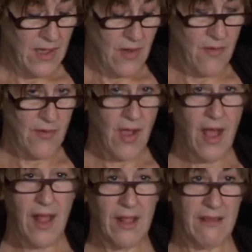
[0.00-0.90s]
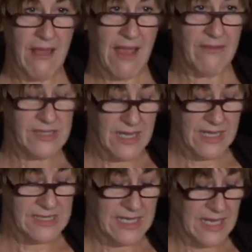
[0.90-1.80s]
Overall,
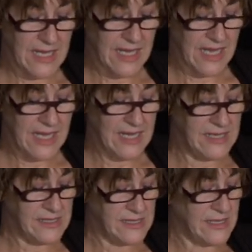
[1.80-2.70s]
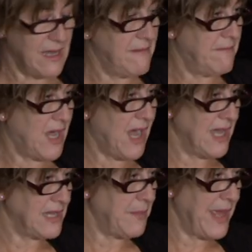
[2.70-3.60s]
advertising is um, a
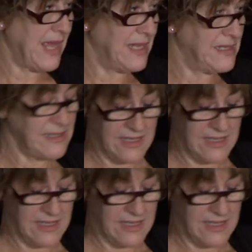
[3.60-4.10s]
highly paid